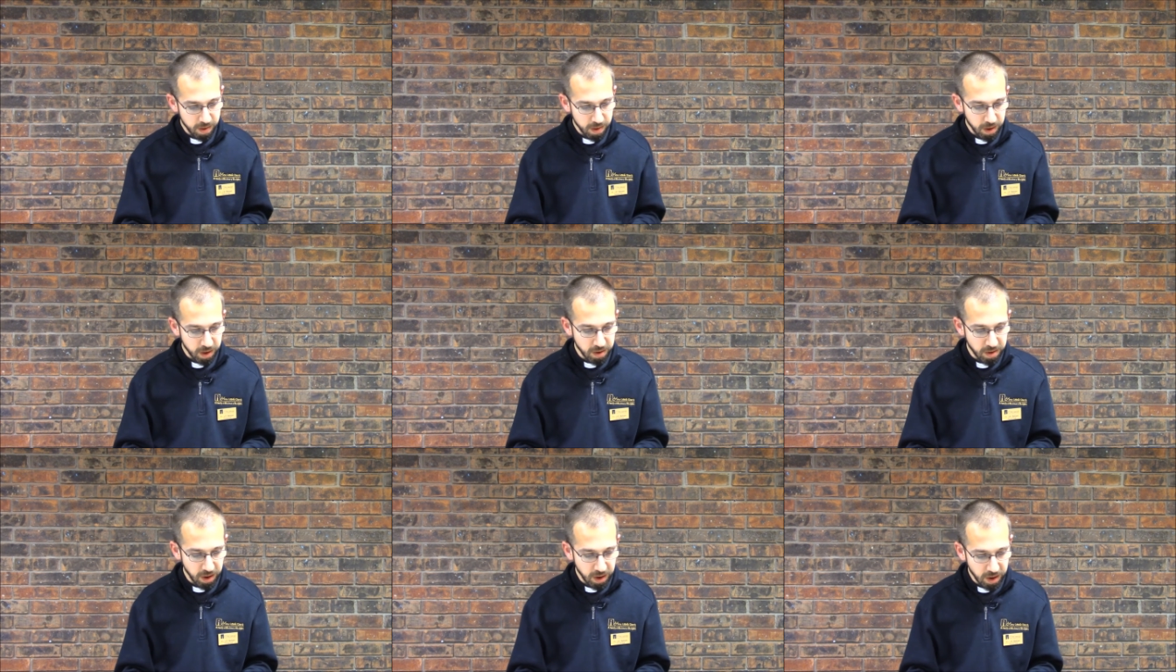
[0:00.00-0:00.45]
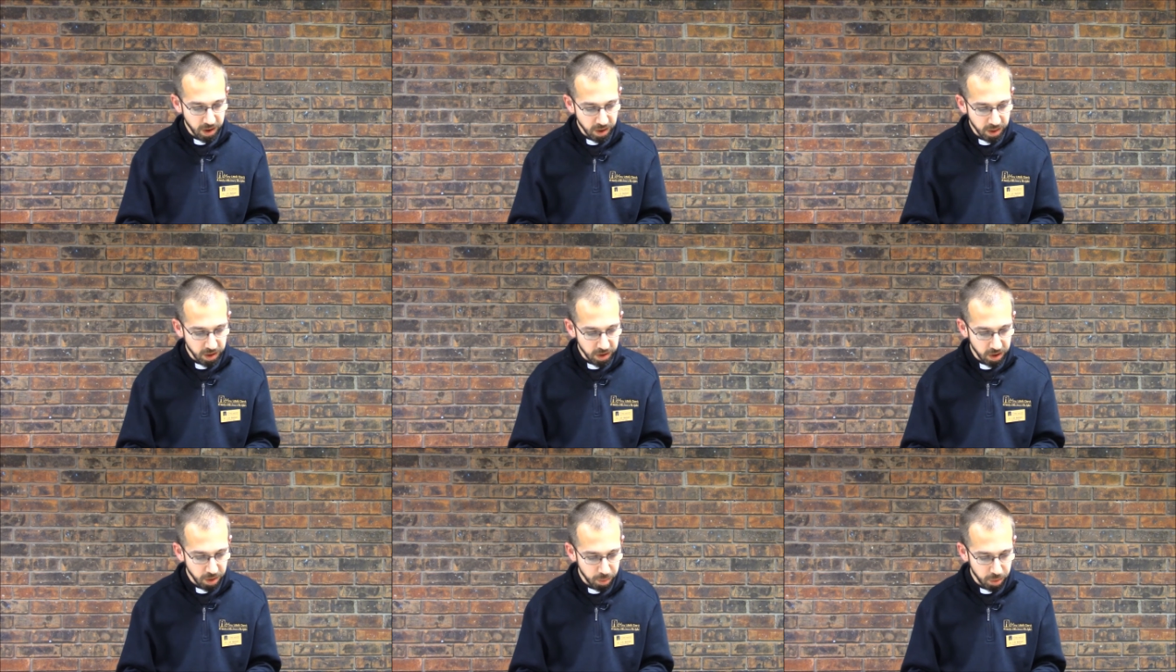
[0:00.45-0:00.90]
attending
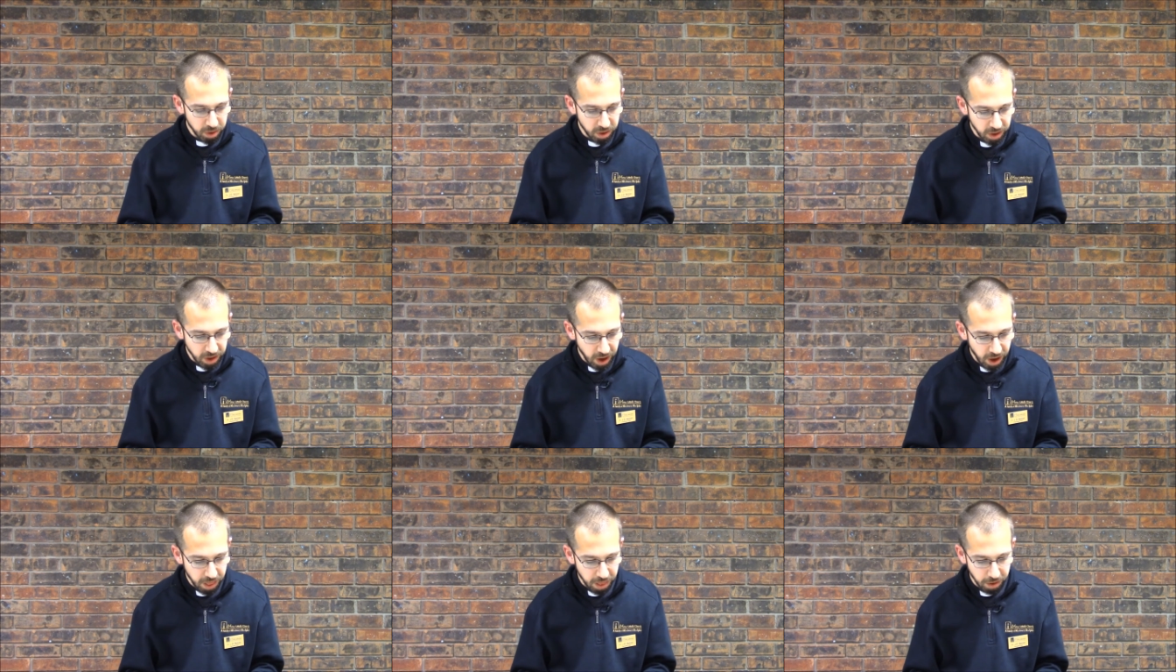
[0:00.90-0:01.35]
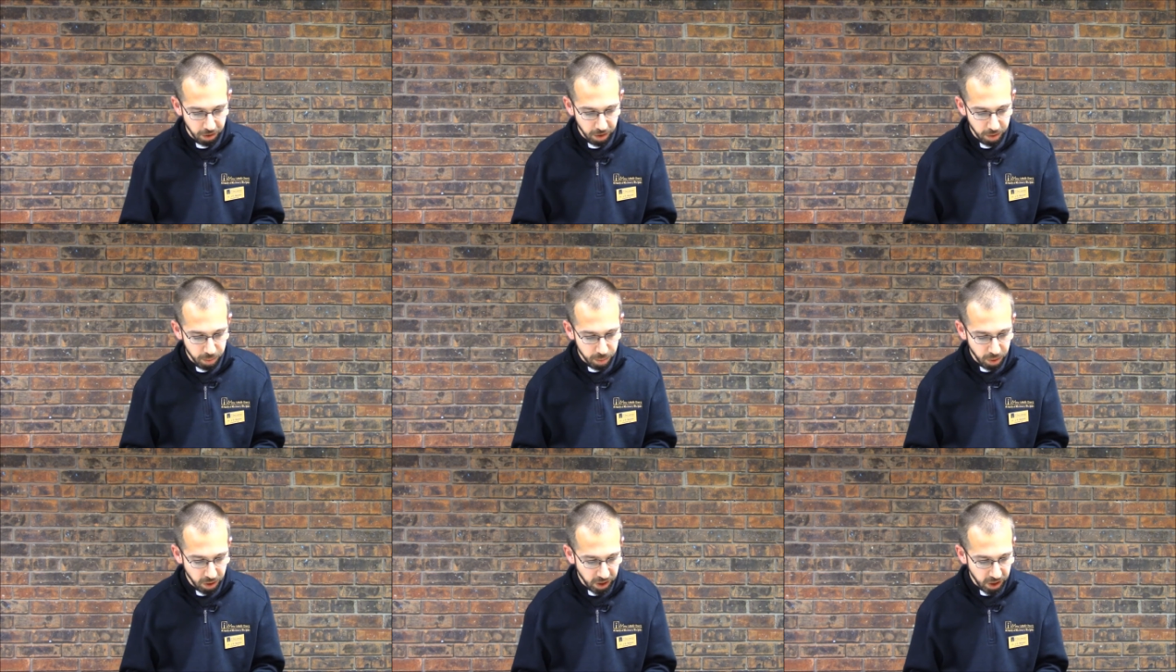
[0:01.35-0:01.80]
the temple together
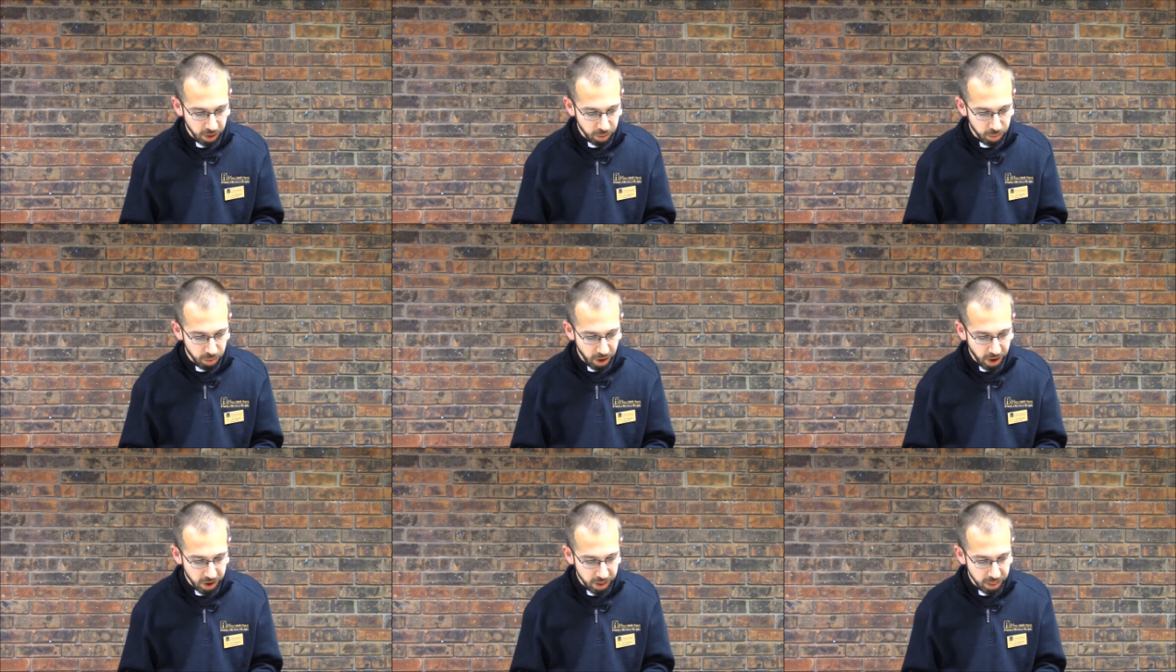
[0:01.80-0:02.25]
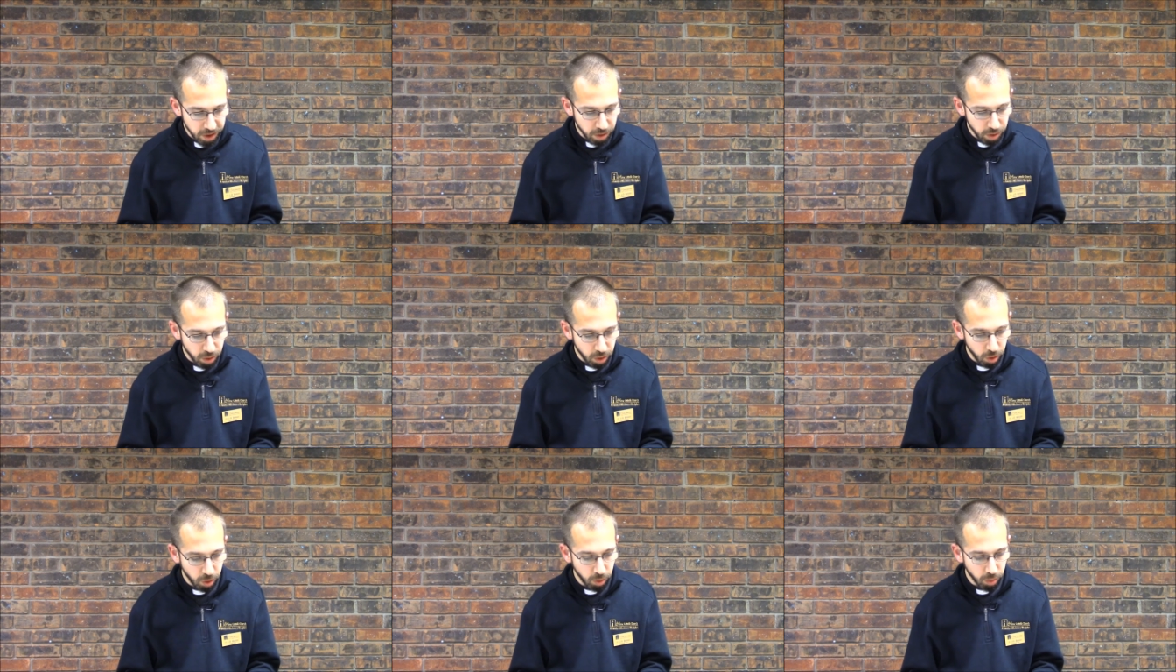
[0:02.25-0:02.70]
and breaking bread in
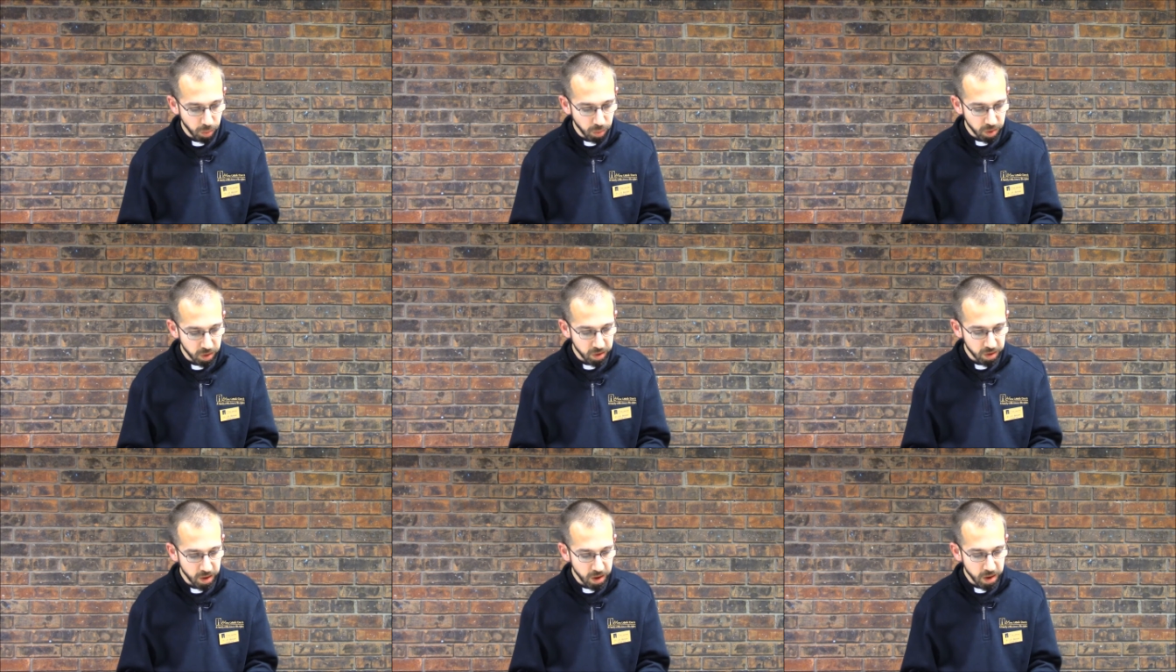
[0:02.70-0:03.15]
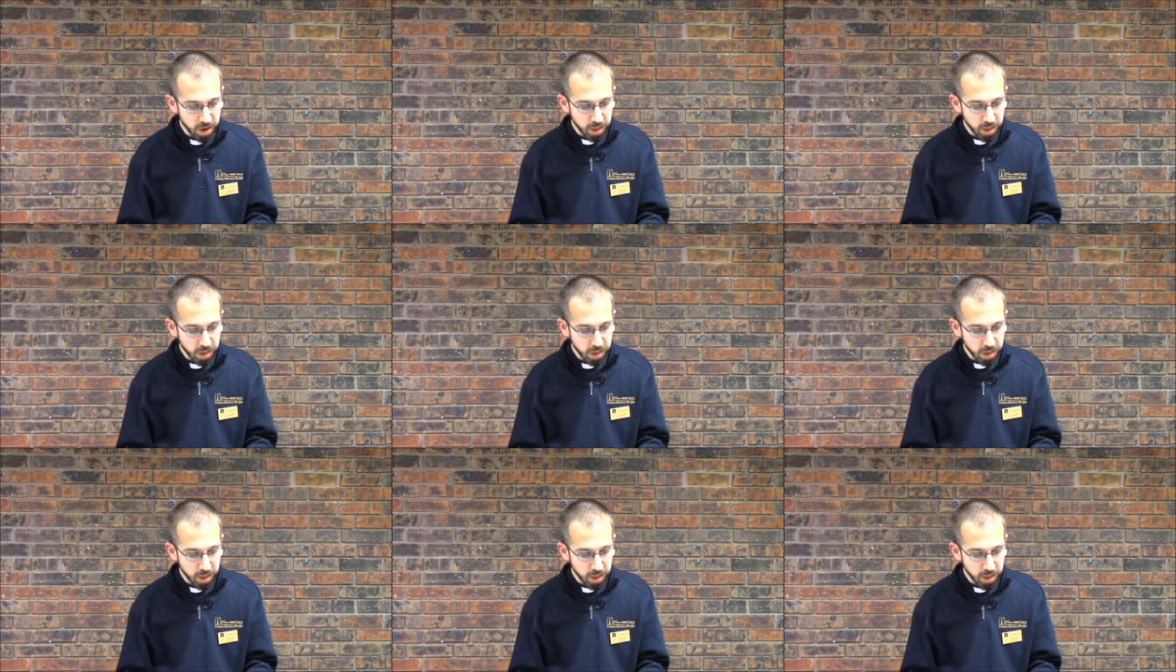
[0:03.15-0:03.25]
their homes,